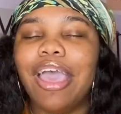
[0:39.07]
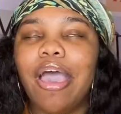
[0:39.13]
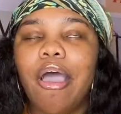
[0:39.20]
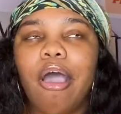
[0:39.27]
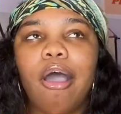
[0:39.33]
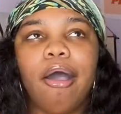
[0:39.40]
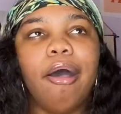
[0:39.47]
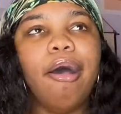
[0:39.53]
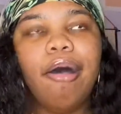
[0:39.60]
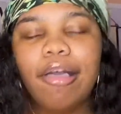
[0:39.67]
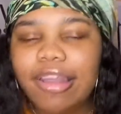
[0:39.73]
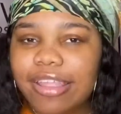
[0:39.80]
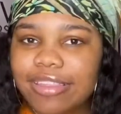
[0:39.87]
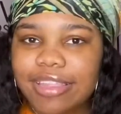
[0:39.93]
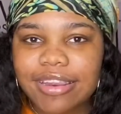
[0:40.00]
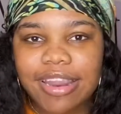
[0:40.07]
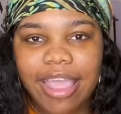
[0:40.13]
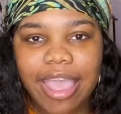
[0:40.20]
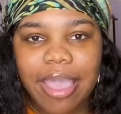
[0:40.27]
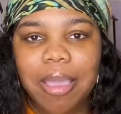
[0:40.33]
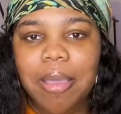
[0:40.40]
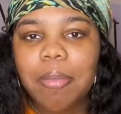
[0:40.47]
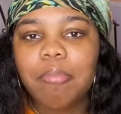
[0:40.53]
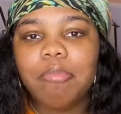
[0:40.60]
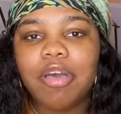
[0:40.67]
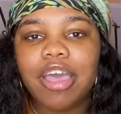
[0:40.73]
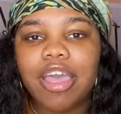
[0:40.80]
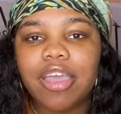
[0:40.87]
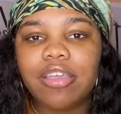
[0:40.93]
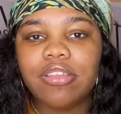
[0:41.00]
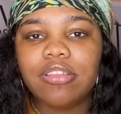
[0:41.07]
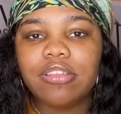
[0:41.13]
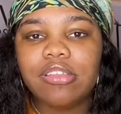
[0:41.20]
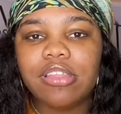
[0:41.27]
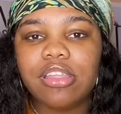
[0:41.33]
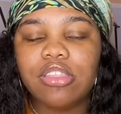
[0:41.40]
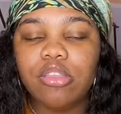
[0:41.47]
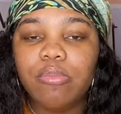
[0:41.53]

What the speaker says: all this and that, but you